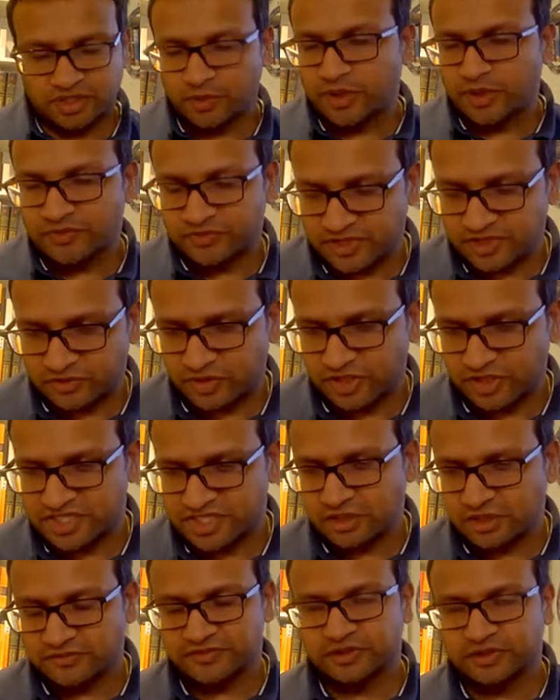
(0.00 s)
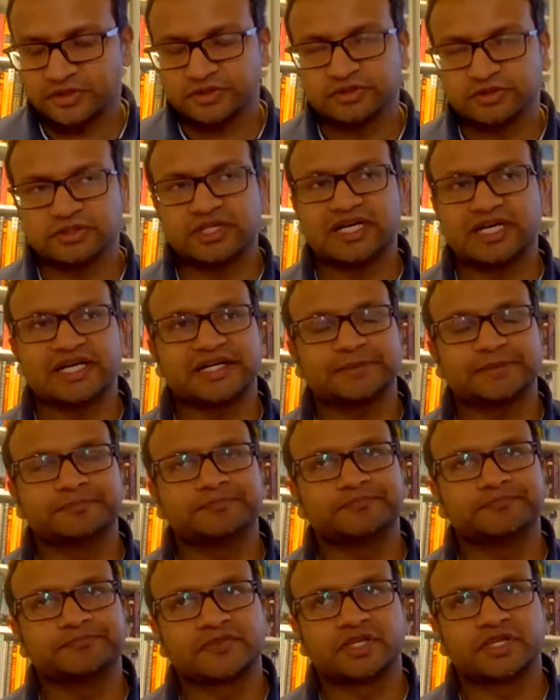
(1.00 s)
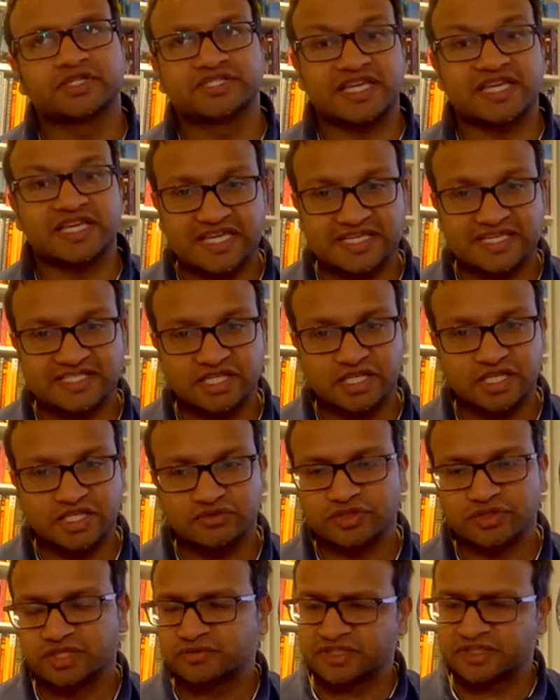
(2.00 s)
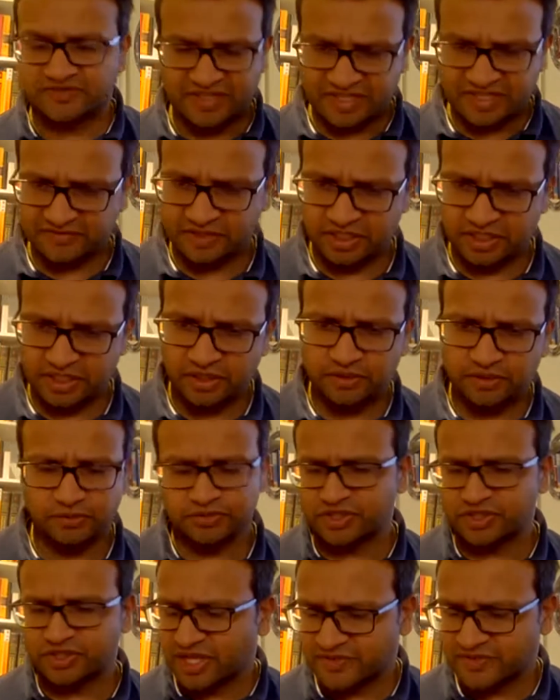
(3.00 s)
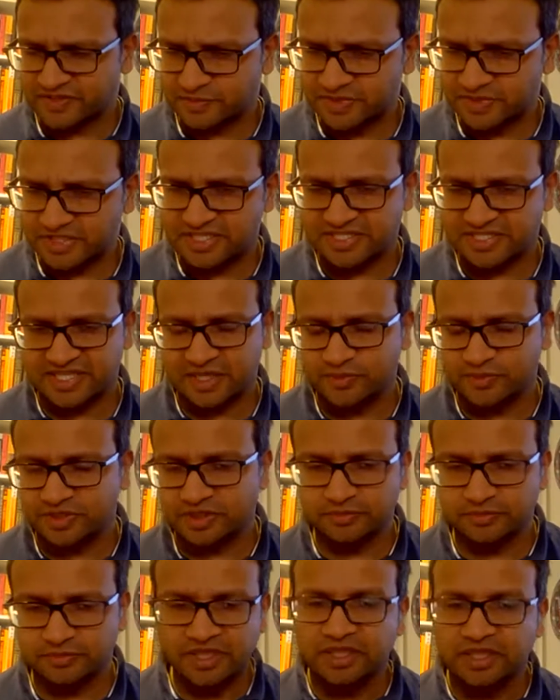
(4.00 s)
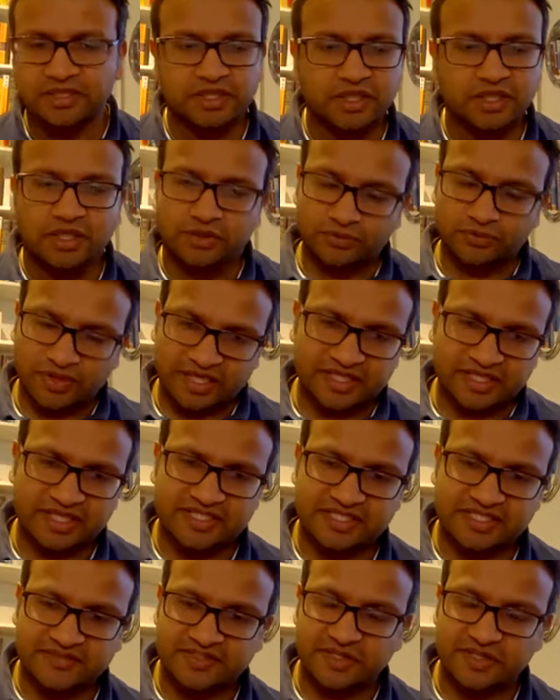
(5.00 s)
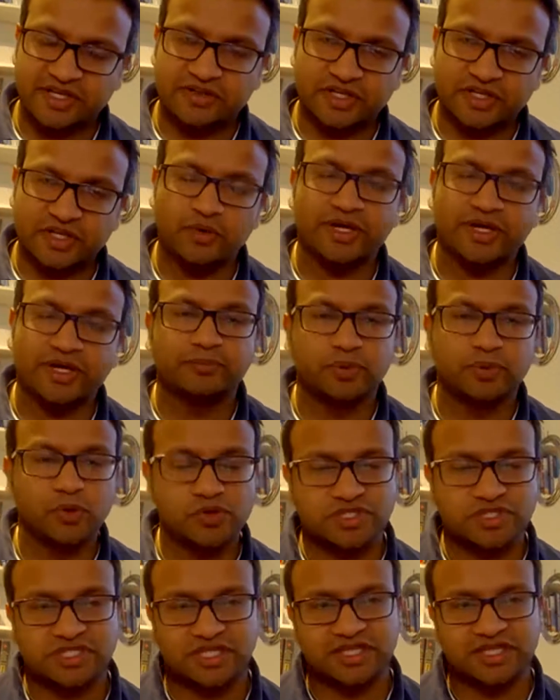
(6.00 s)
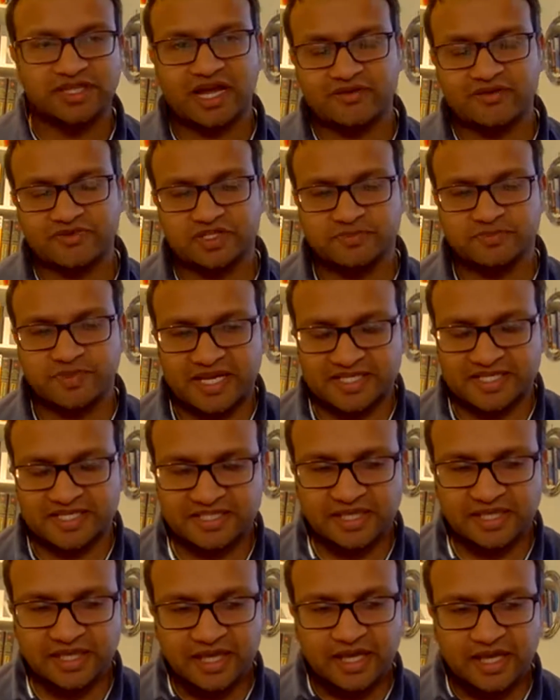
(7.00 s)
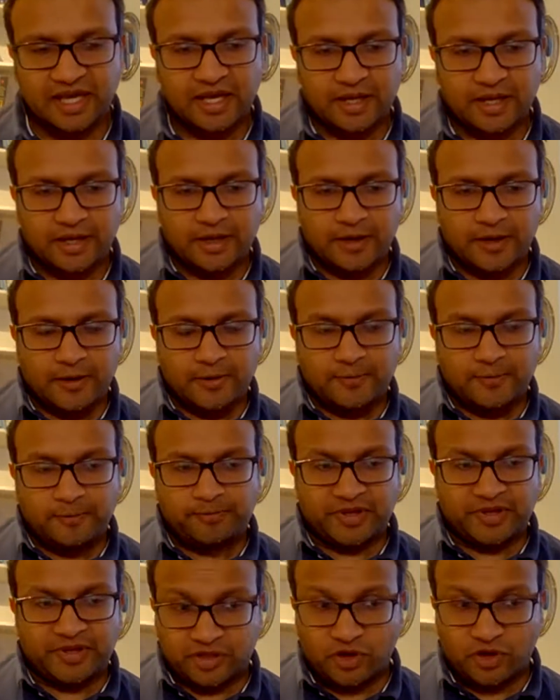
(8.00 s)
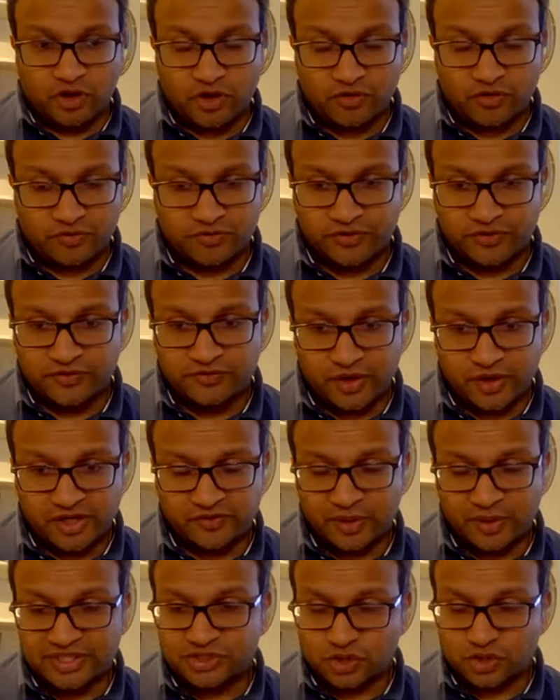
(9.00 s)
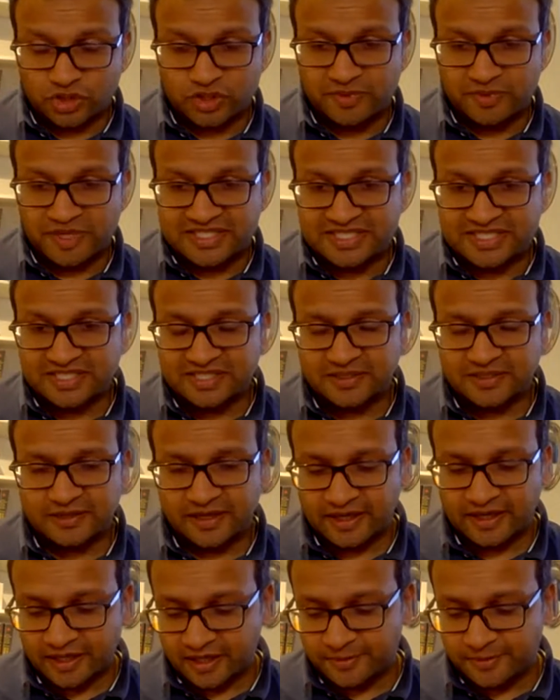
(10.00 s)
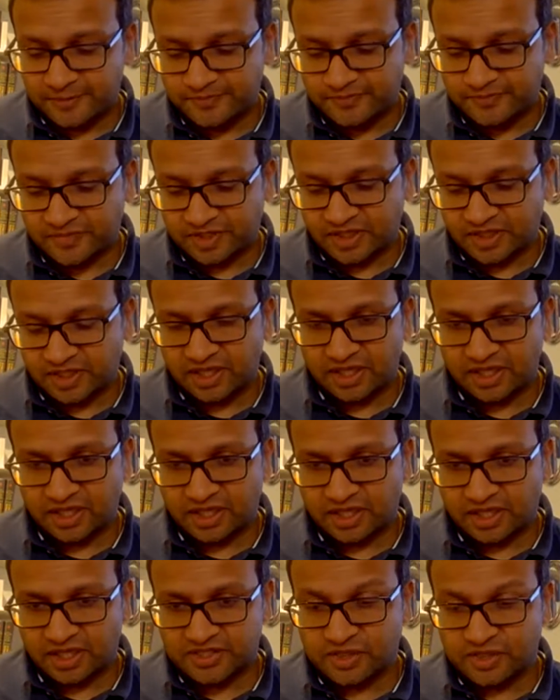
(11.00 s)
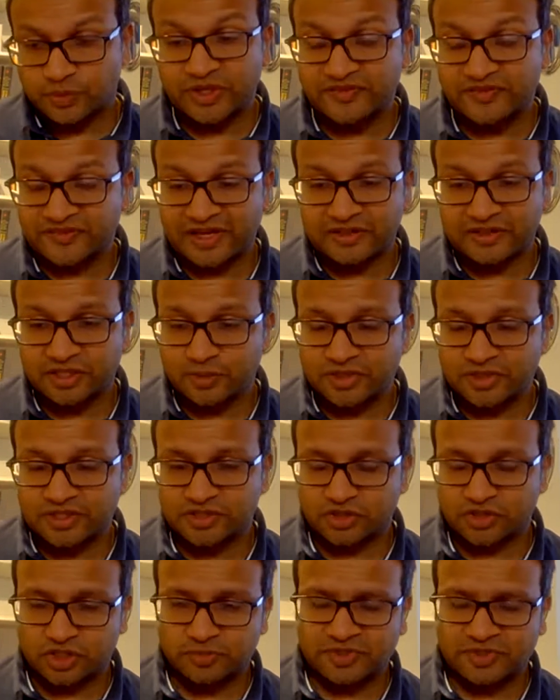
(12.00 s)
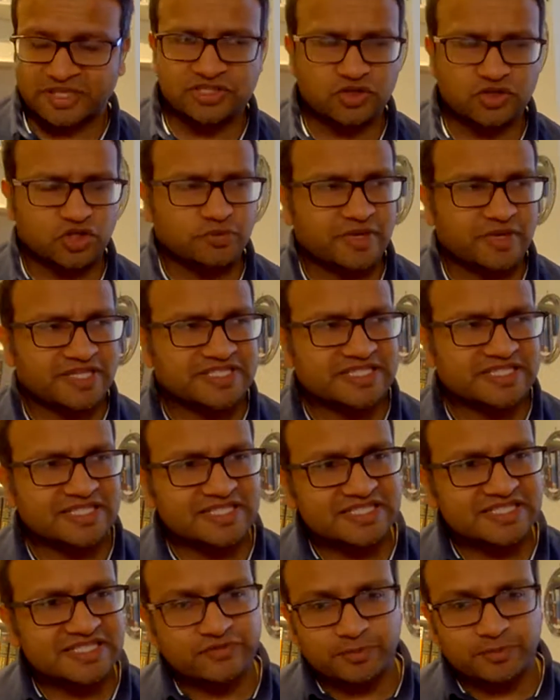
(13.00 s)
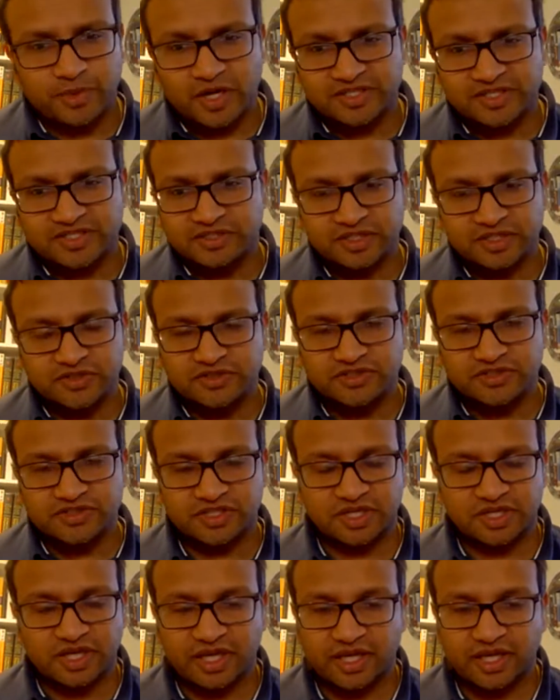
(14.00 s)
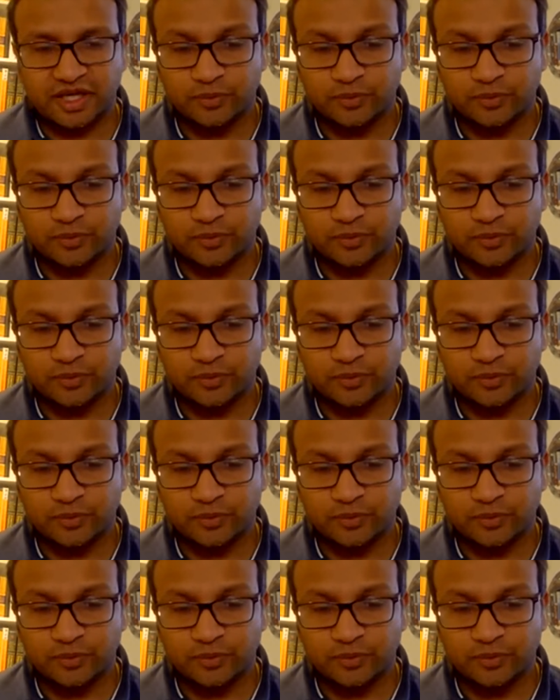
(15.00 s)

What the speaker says: won't fit the criteria for daycare surgery if they live alone or don't have somebody to stay with them, and all that kind of stuff. So they're quite important in that respect, but they're not often very well documented. So we found they were being documented in different parts of the notes,